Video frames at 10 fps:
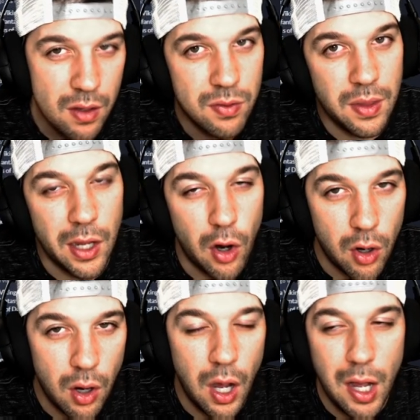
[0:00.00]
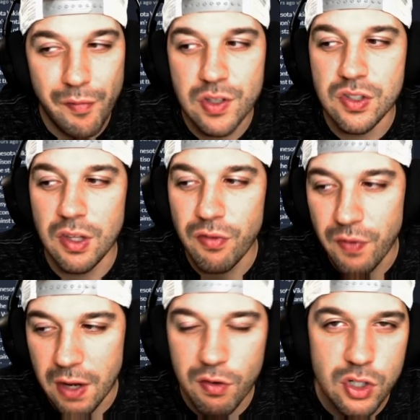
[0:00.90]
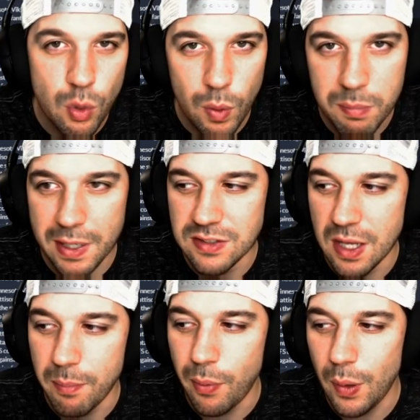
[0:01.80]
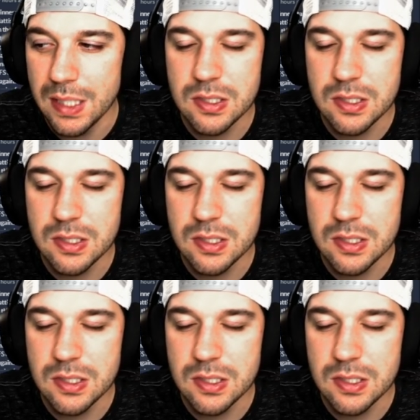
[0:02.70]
they are obviously favored to win by 10 points,